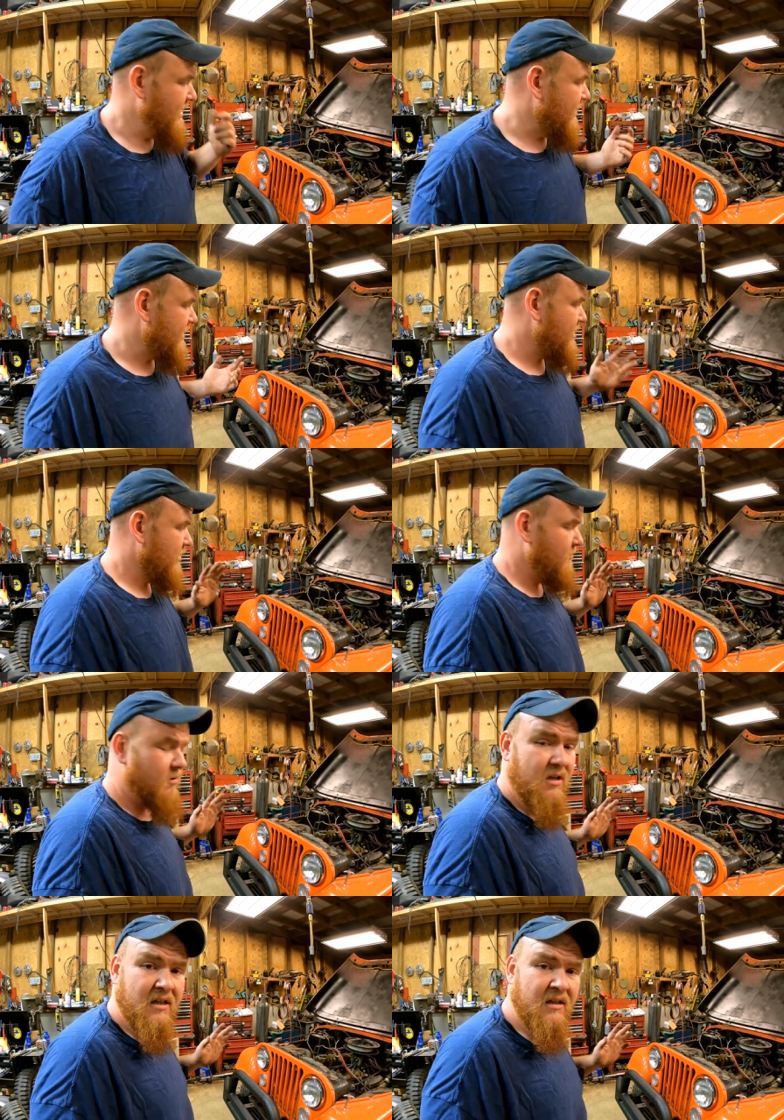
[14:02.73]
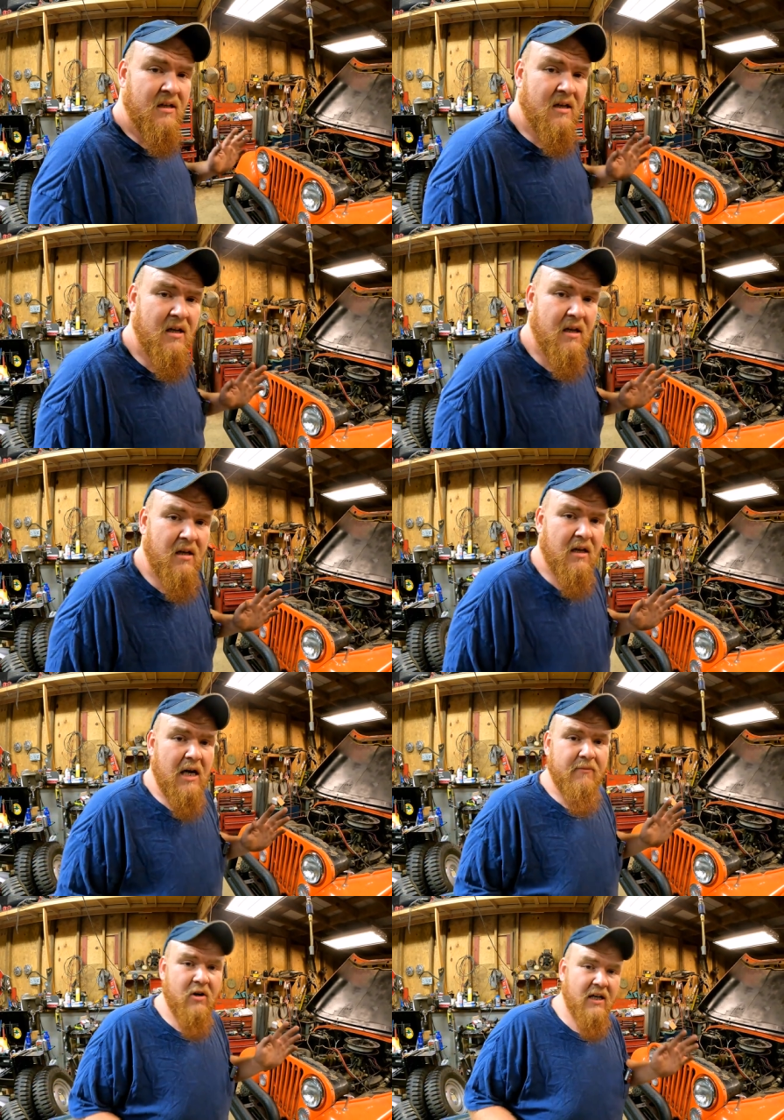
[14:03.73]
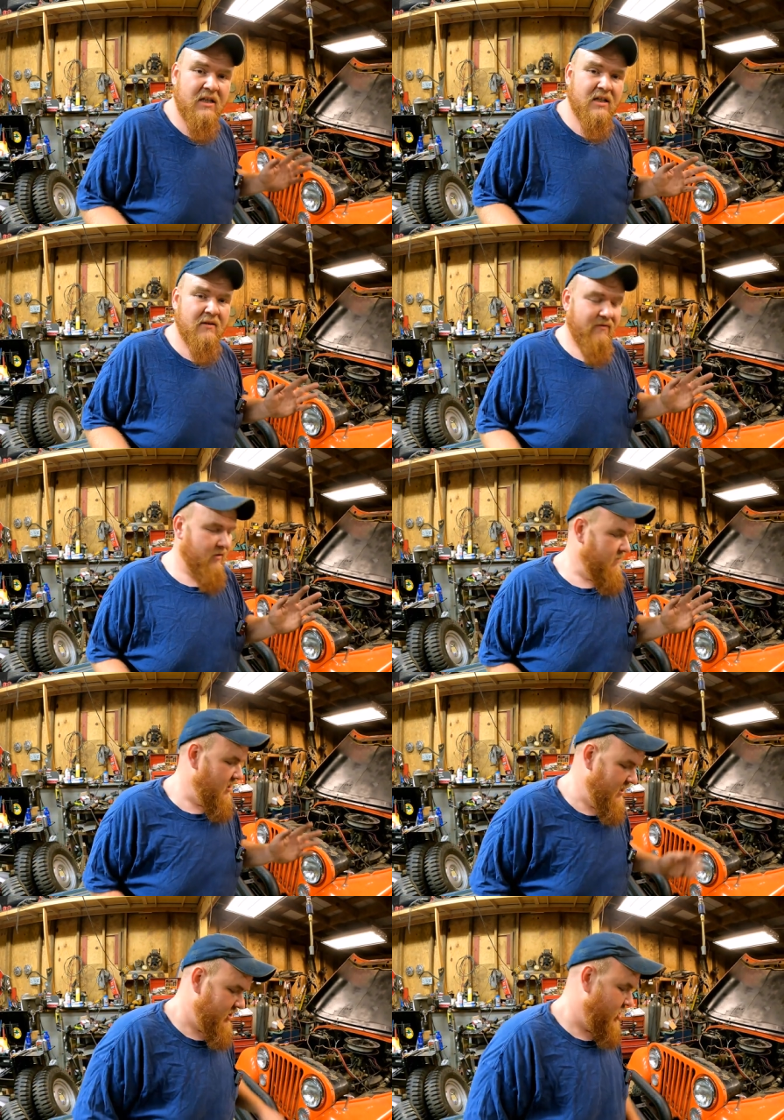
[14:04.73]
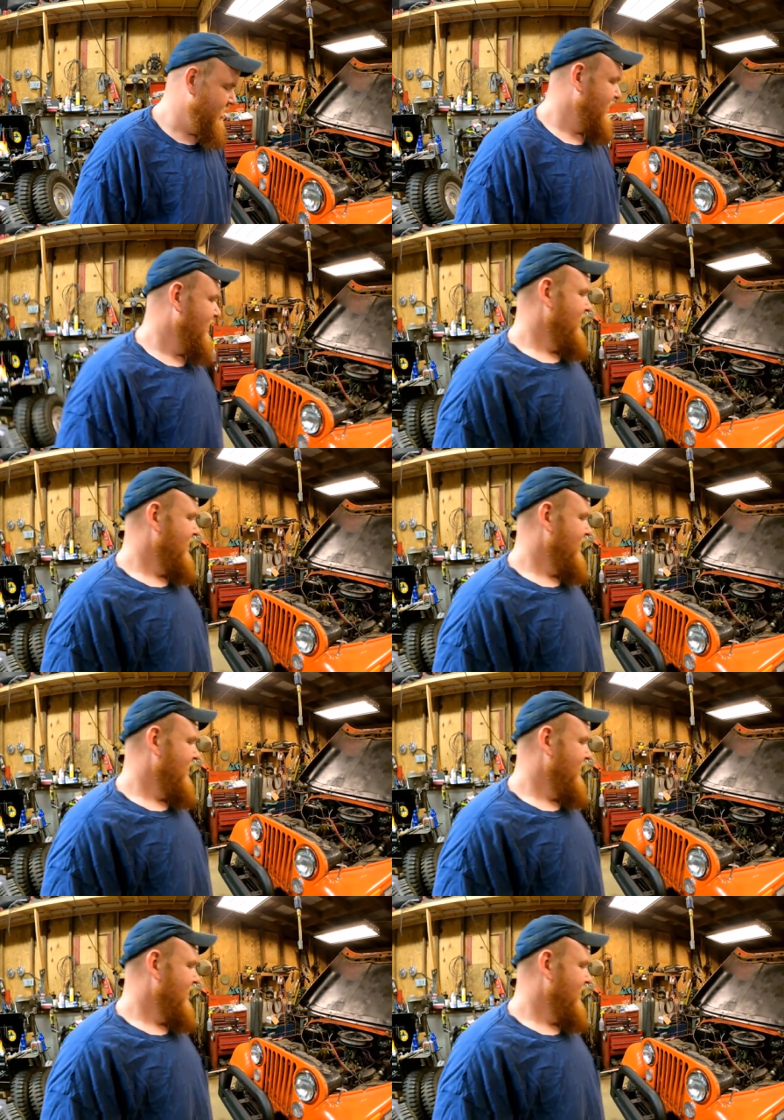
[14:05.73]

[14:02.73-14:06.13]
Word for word: it. That's all you want. I'm not asking for much.